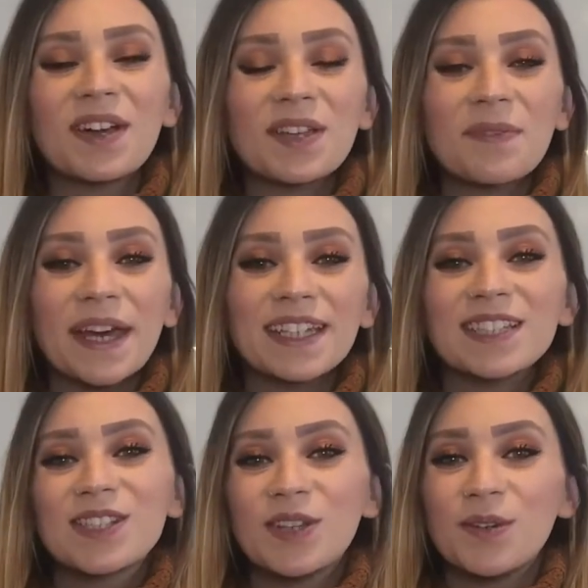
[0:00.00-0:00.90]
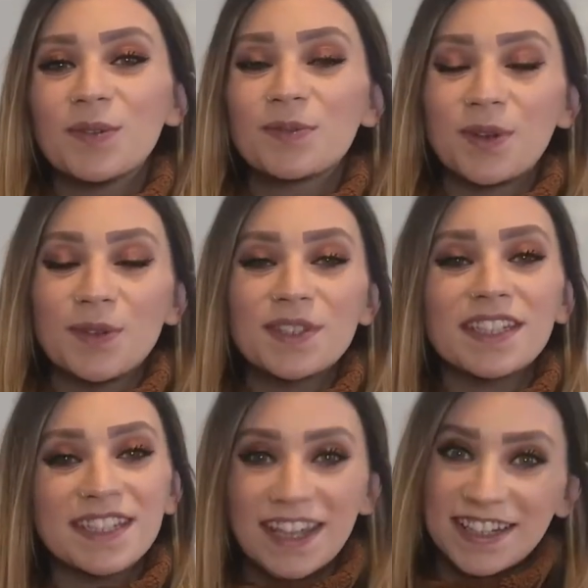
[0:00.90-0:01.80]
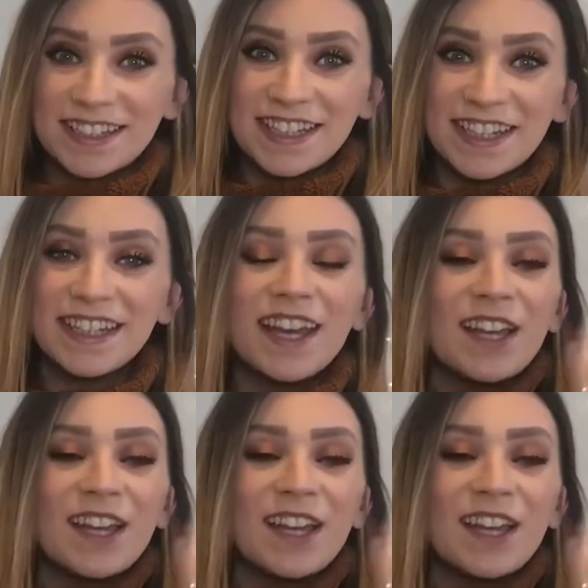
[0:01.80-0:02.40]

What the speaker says: back to RoseTinted.